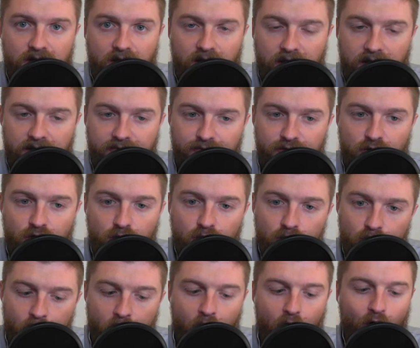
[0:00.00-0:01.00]
if
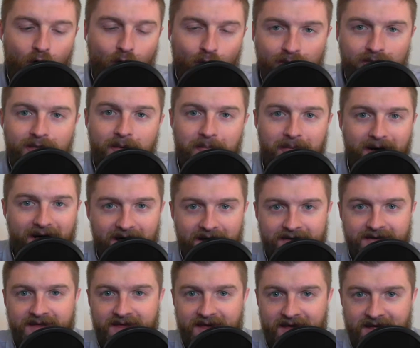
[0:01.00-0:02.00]
you own the
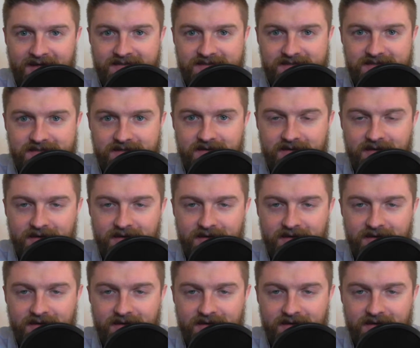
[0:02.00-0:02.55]
podcast,